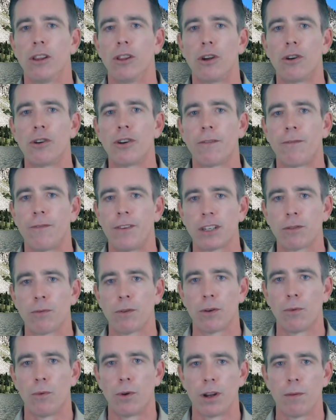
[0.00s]
learn to fish
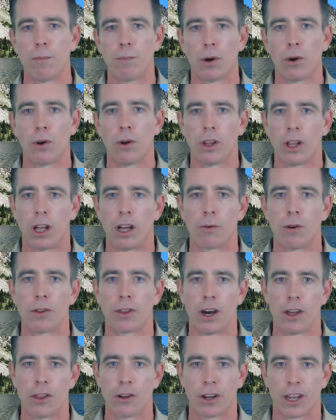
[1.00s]
with a wooden pole along
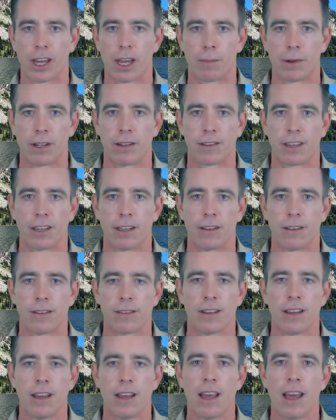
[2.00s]
with other camping
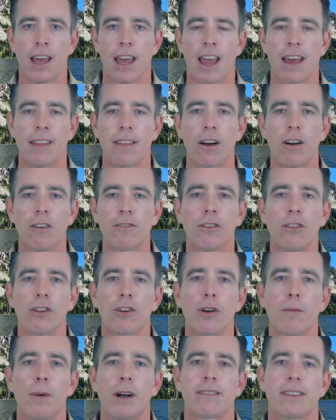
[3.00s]
skills, and they also
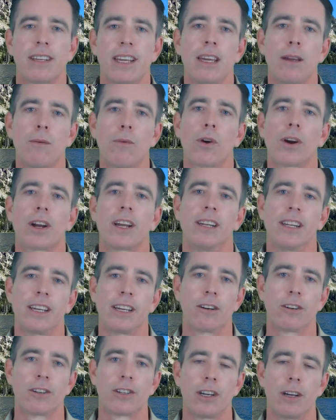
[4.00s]
learn about teamwork and
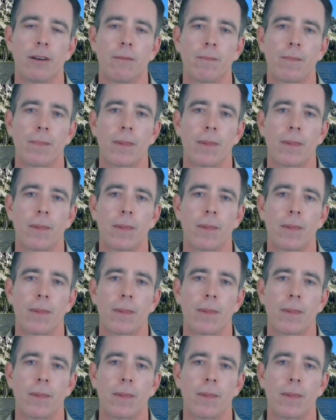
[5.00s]
leadership.